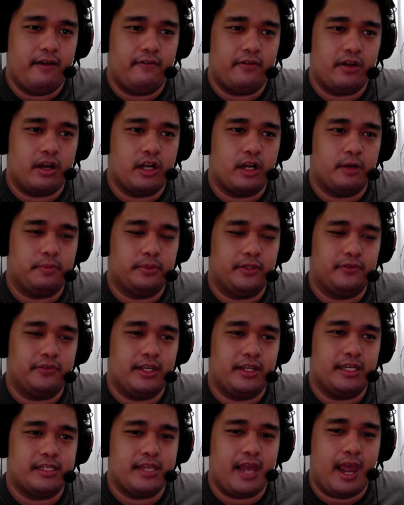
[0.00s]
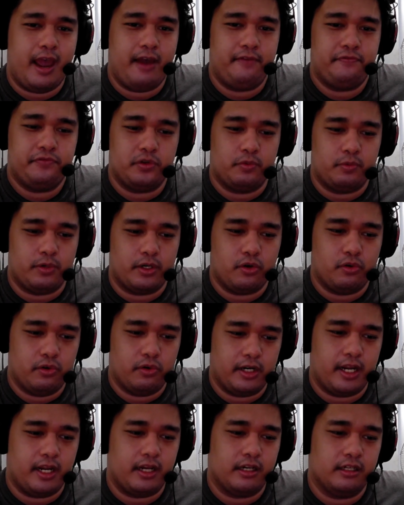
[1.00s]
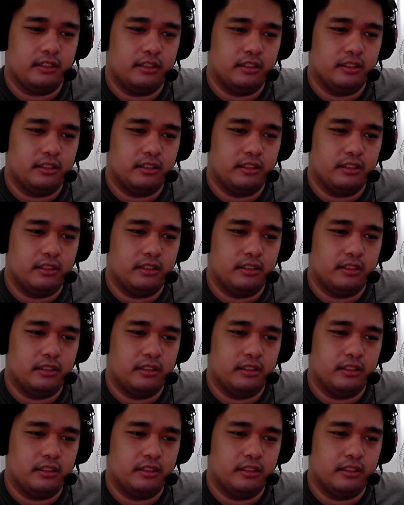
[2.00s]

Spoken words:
a couple of days after recording.